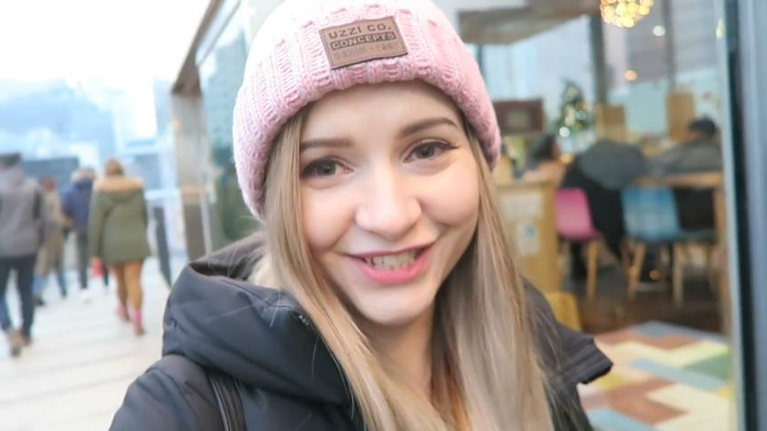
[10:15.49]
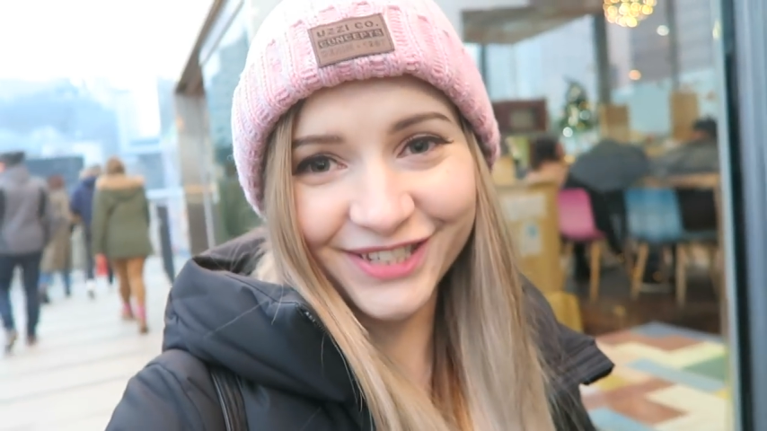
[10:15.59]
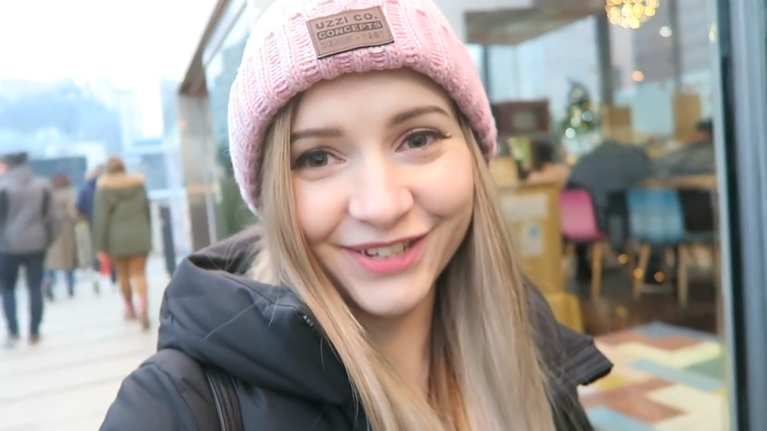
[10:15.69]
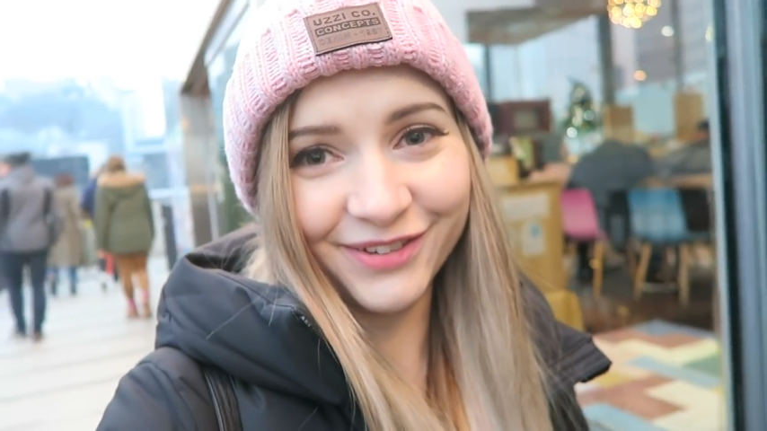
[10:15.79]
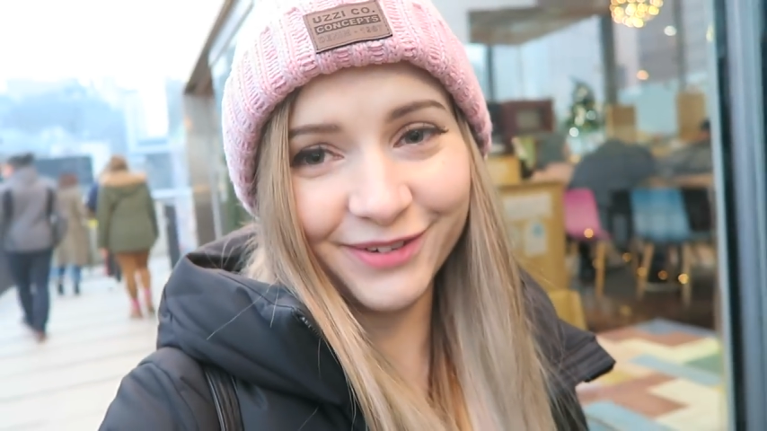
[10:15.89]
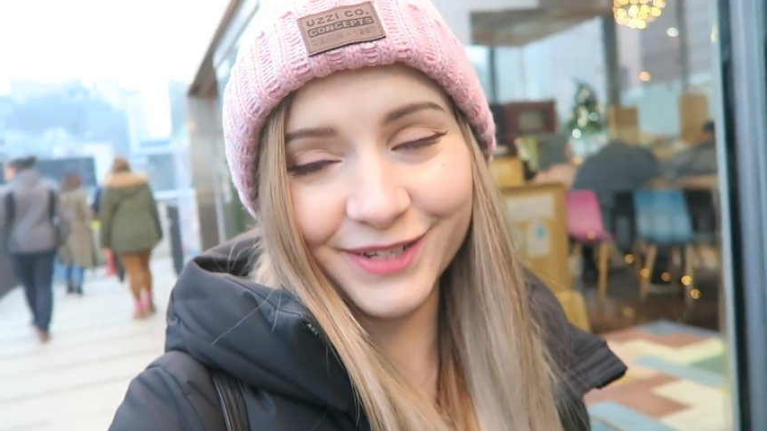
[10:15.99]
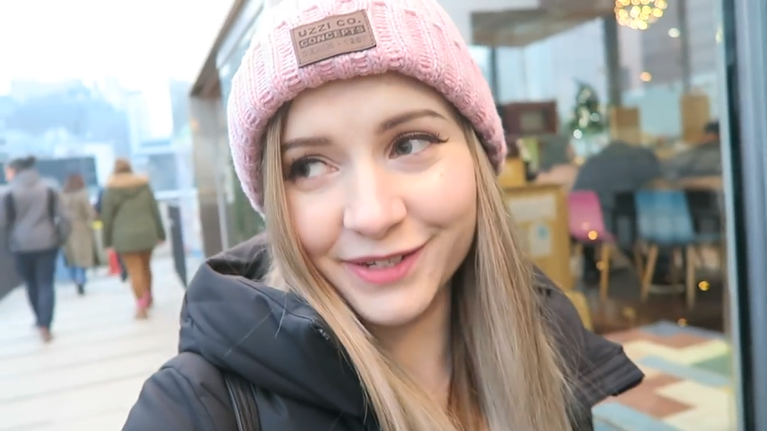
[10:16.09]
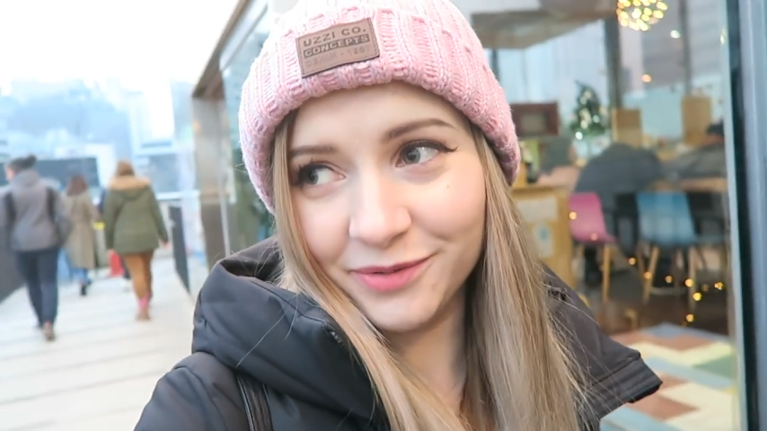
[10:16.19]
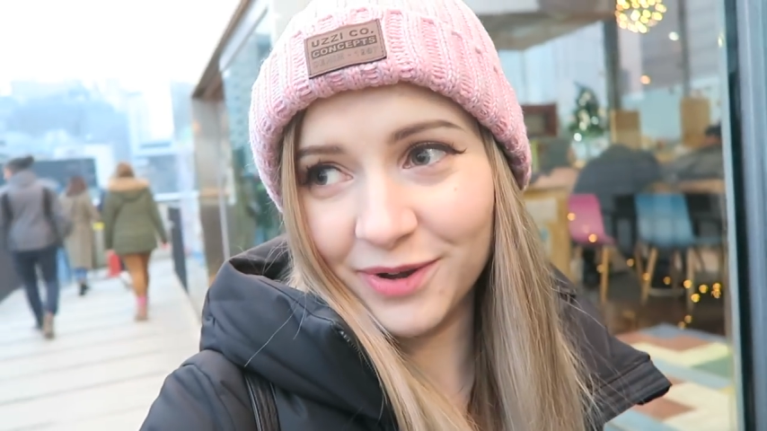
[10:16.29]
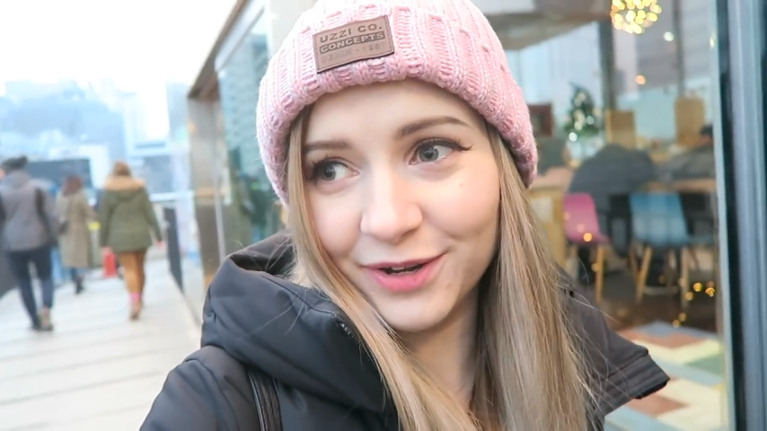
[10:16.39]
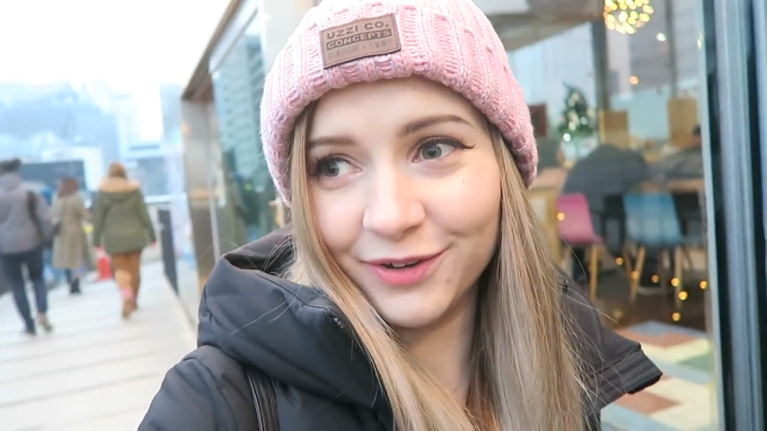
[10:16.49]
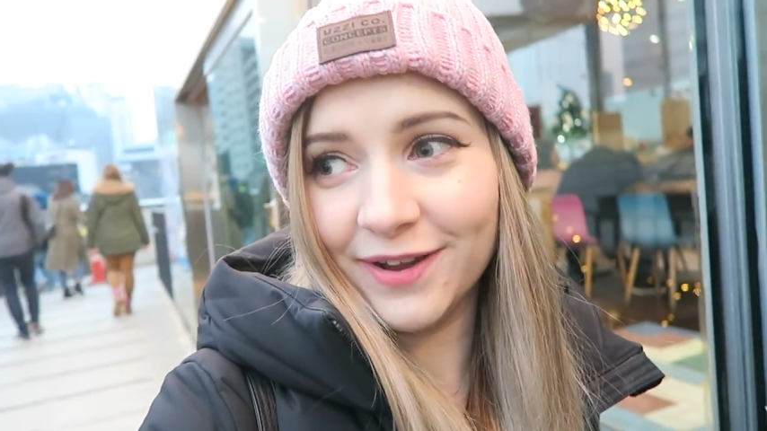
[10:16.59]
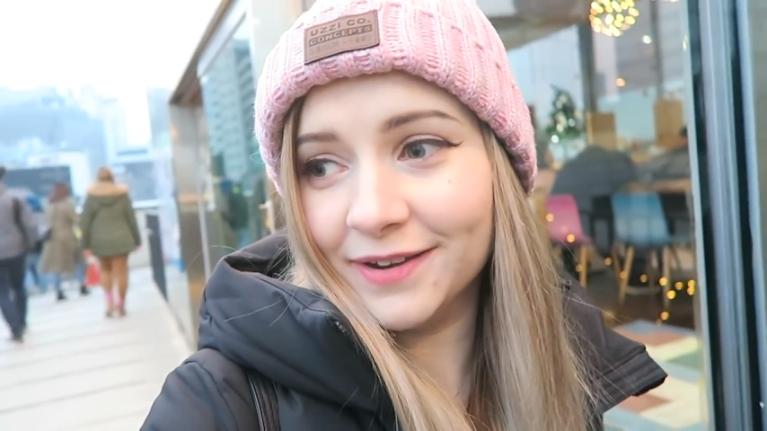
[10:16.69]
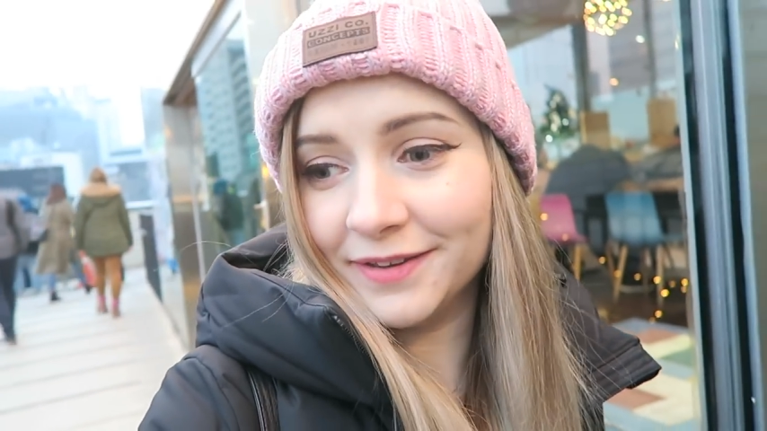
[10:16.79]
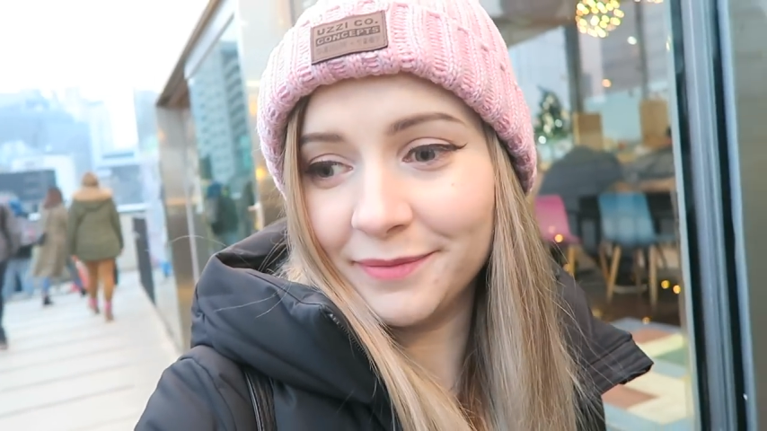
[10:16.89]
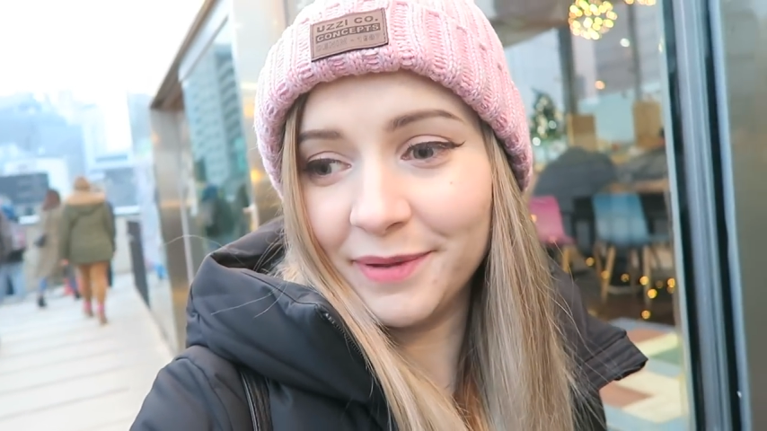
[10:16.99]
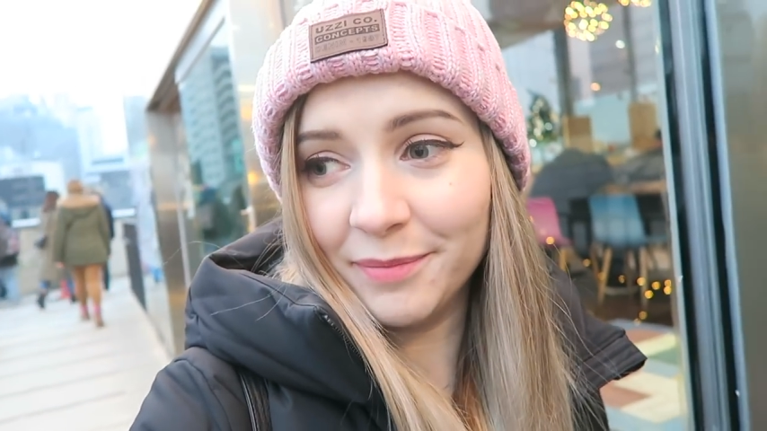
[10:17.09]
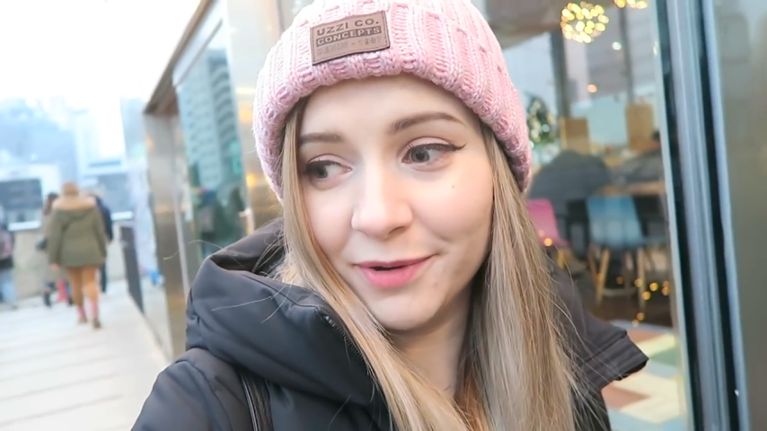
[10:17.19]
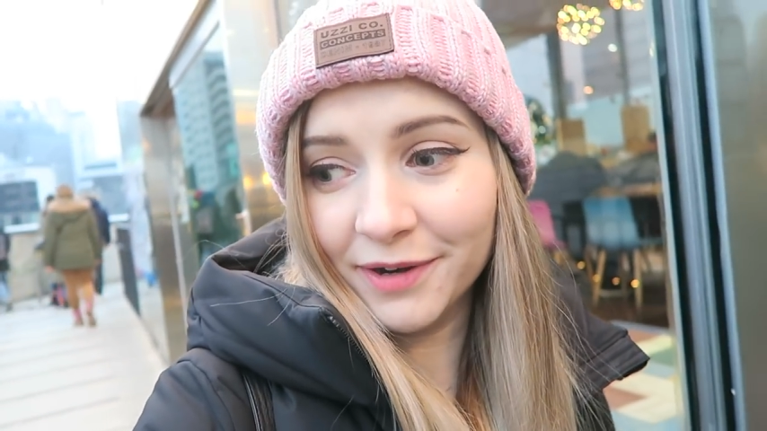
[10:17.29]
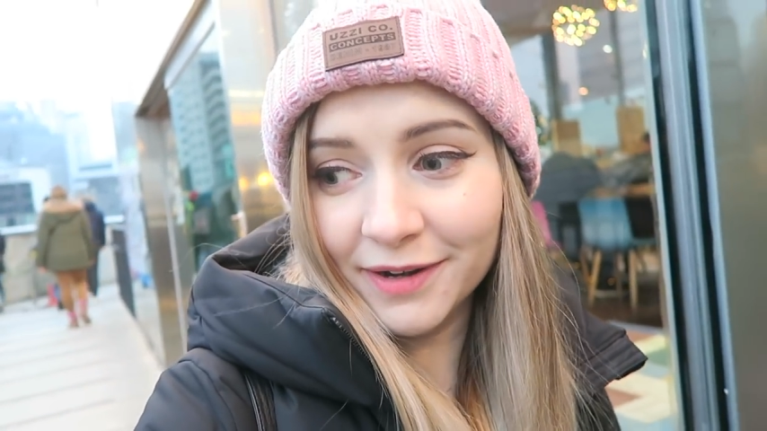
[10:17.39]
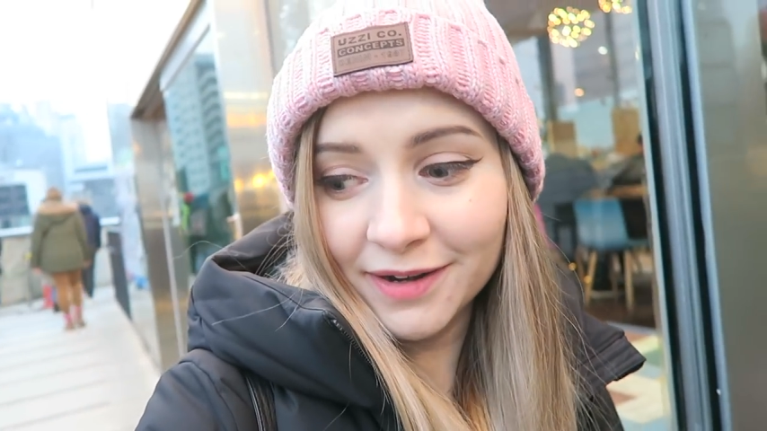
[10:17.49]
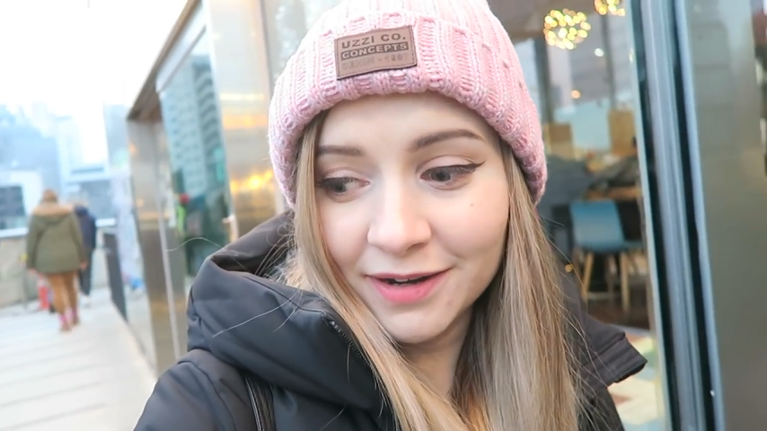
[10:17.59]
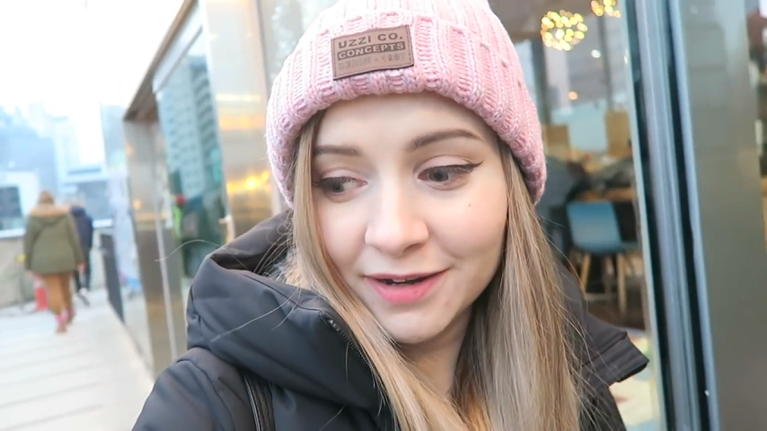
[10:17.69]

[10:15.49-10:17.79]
So we're just going to wander around a little bit more.